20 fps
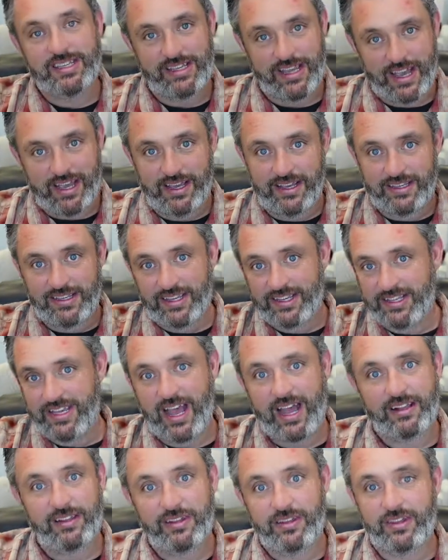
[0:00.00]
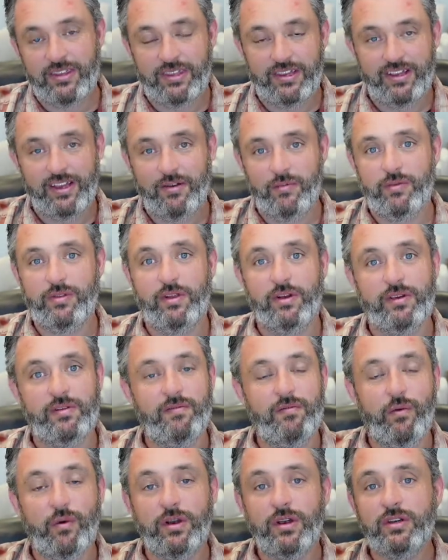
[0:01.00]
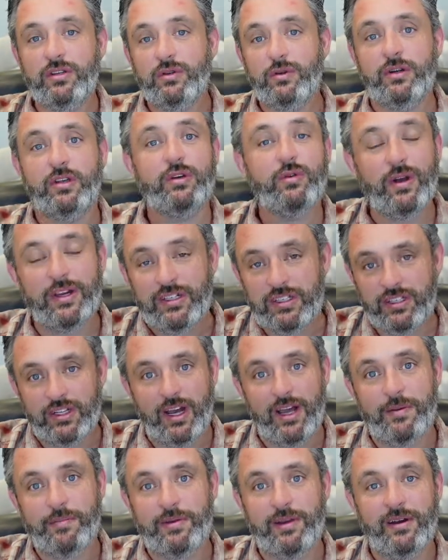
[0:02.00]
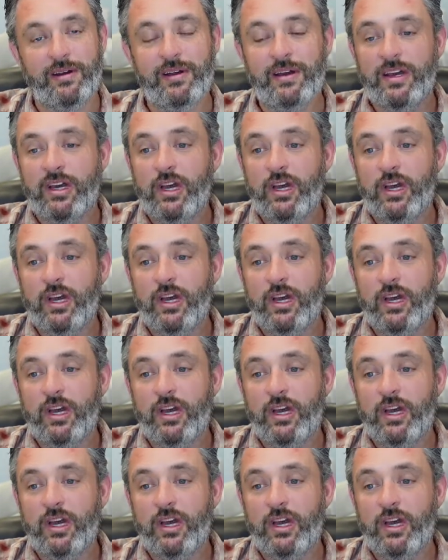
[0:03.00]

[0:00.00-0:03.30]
exa- is exactly the thing I've been looking for. You're doing a great job here.